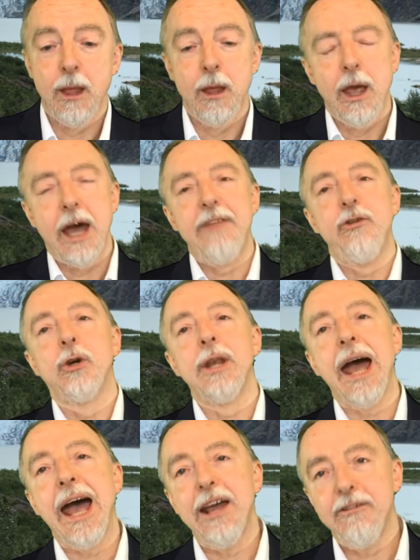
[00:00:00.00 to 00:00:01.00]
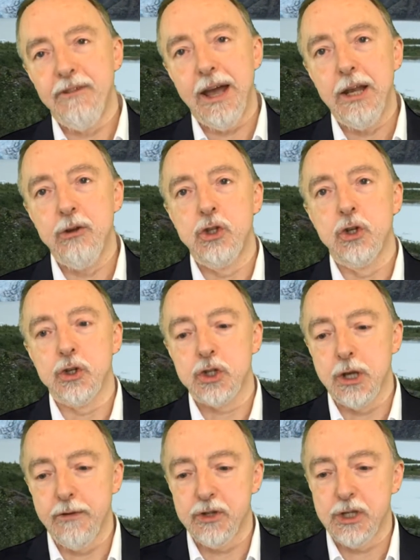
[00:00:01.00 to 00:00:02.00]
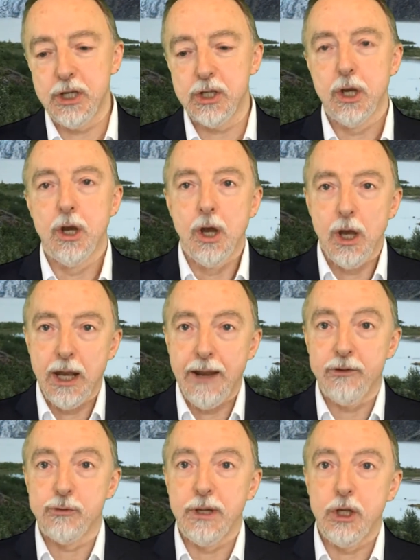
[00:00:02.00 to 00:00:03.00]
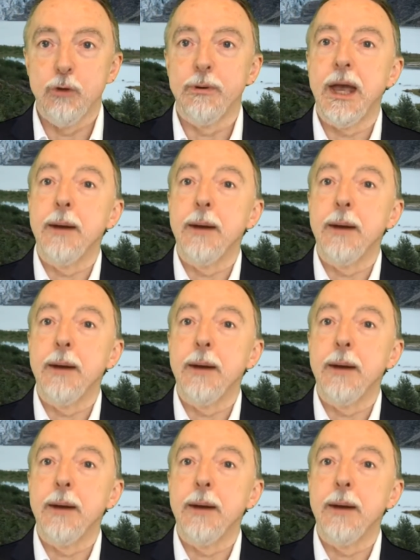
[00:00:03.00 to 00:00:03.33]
And if you can add value to your services, inevitably you'll be able